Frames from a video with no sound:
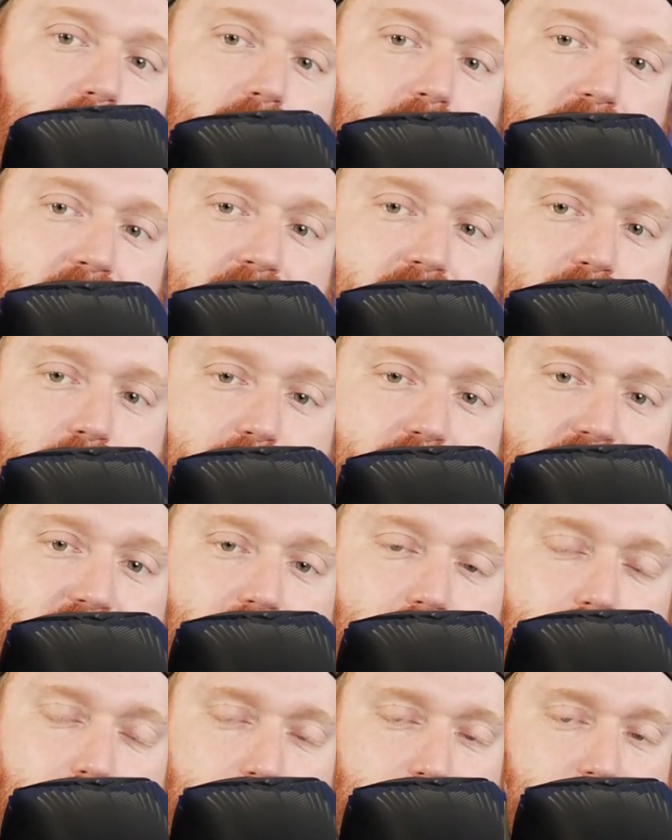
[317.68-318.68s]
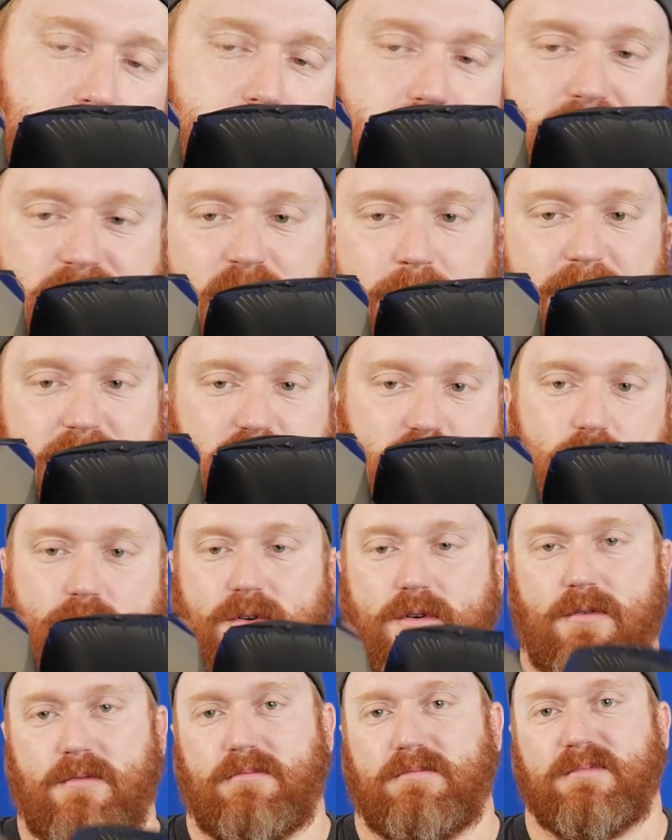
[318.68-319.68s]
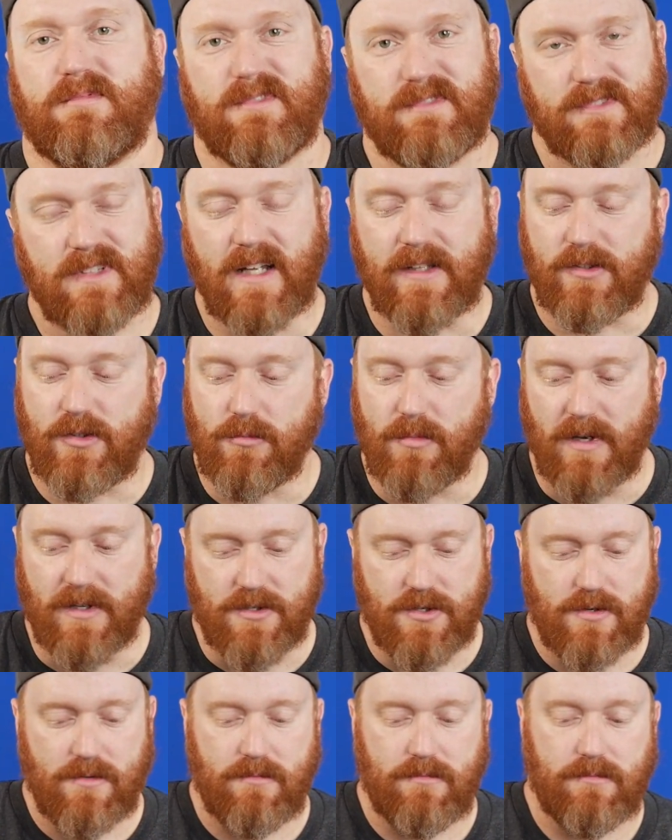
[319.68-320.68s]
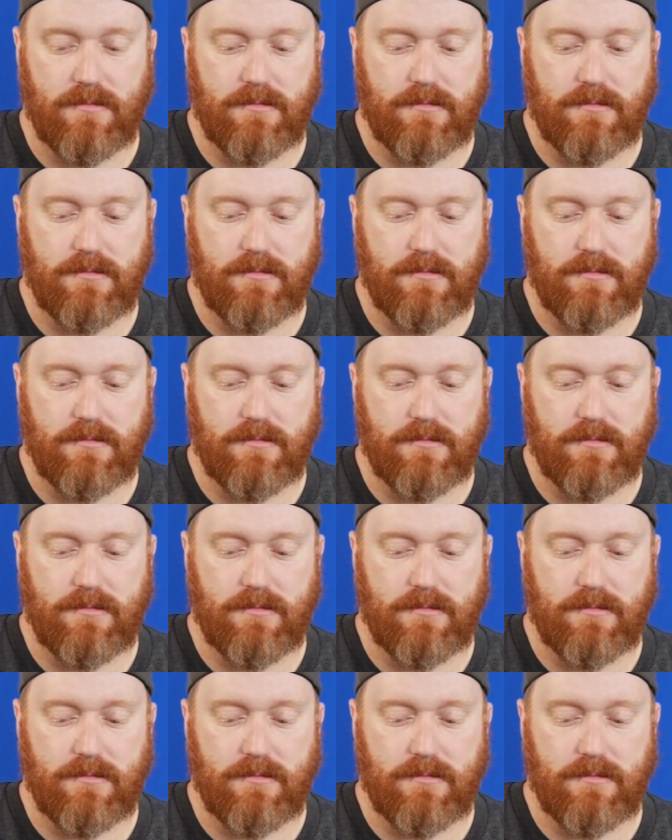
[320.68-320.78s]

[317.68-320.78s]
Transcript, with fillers: height of it, a little bit shorter, not too much.